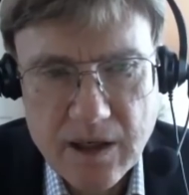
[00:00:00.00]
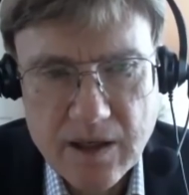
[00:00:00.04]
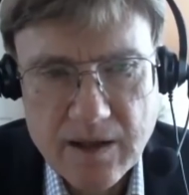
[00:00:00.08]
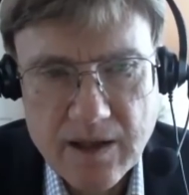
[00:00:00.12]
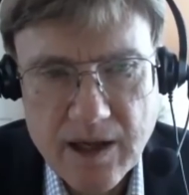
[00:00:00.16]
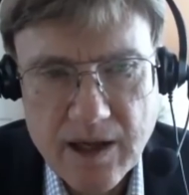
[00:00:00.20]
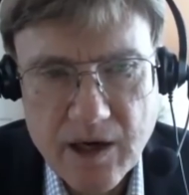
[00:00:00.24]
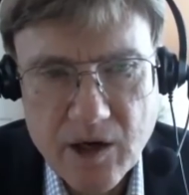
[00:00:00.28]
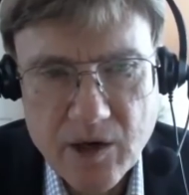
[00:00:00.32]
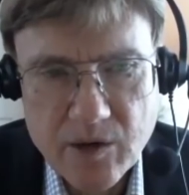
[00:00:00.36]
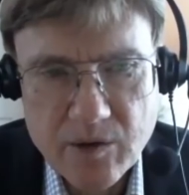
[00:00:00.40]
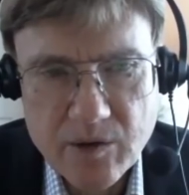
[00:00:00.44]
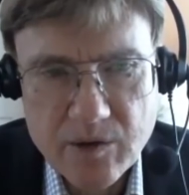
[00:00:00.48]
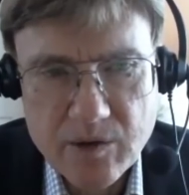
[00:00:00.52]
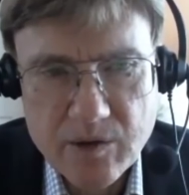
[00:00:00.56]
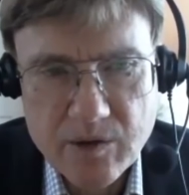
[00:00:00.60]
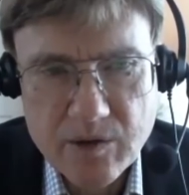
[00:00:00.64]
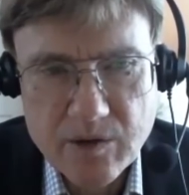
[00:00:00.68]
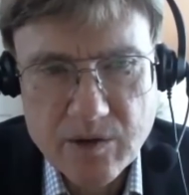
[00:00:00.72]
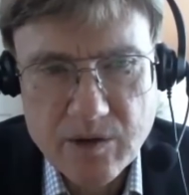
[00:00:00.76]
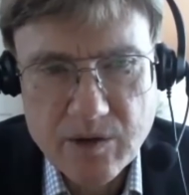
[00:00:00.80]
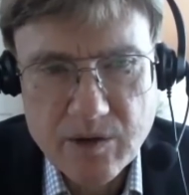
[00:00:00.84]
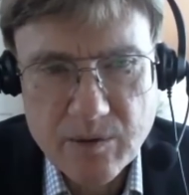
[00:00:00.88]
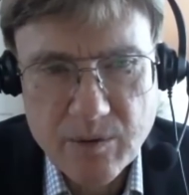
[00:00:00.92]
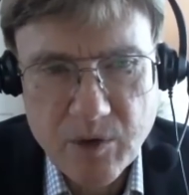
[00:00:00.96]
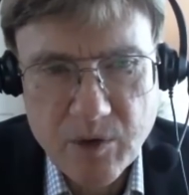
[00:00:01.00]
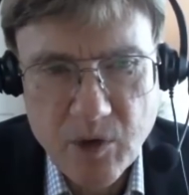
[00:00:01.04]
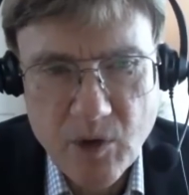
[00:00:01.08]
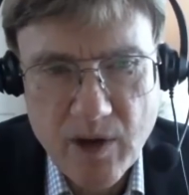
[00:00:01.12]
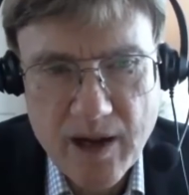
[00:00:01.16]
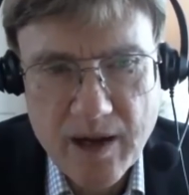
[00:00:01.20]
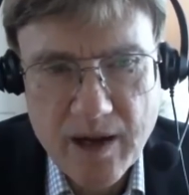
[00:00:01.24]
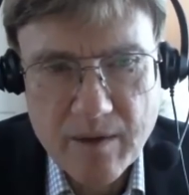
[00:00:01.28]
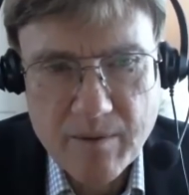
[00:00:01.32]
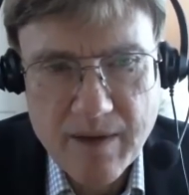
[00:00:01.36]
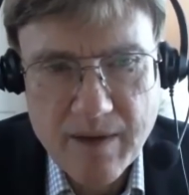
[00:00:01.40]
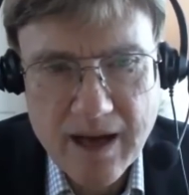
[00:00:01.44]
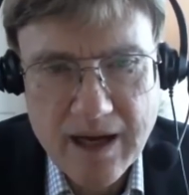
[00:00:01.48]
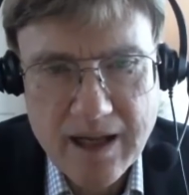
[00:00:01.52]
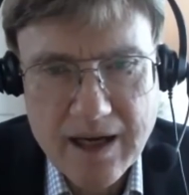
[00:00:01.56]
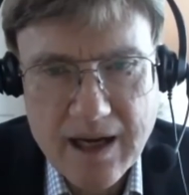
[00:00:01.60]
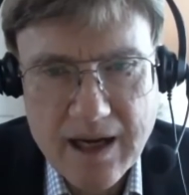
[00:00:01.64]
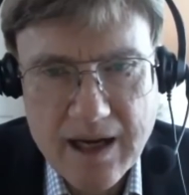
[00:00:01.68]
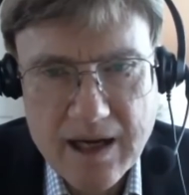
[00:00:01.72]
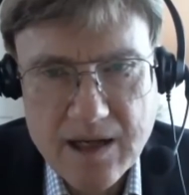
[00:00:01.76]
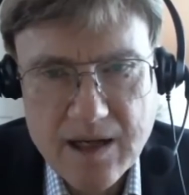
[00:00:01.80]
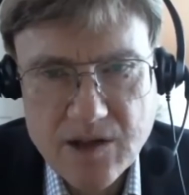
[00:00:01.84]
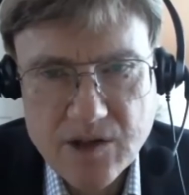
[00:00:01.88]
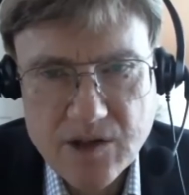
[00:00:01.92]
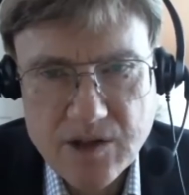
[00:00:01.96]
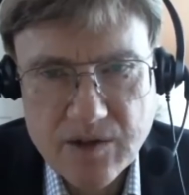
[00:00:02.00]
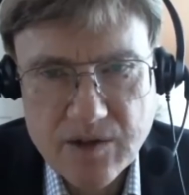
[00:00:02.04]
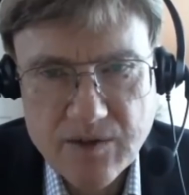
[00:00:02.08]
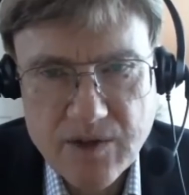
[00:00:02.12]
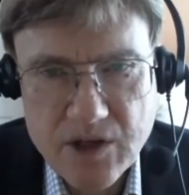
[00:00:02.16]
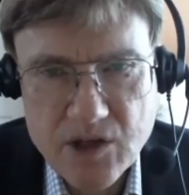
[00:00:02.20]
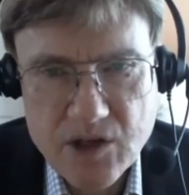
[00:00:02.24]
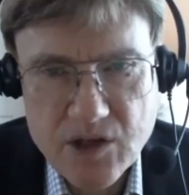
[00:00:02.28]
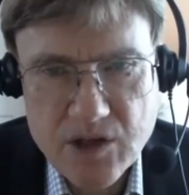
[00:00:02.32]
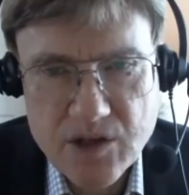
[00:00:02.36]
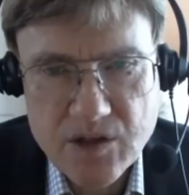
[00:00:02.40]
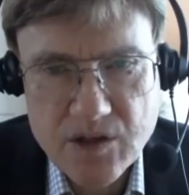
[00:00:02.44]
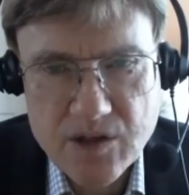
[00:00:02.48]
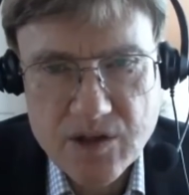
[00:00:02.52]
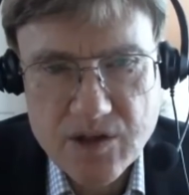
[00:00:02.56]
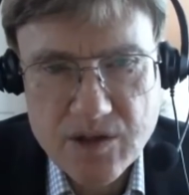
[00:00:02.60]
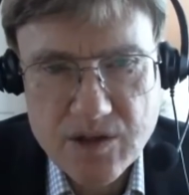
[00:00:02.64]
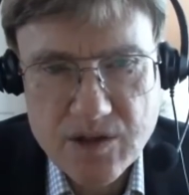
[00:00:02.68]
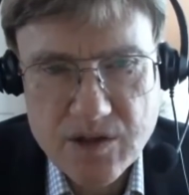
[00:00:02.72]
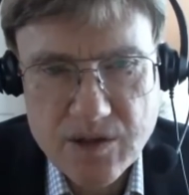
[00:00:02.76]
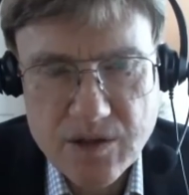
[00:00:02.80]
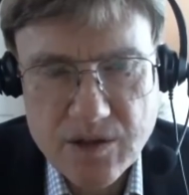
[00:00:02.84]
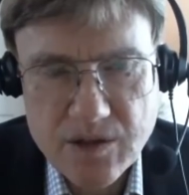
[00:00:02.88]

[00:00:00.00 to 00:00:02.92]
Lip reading: They're deploying mechanized divisions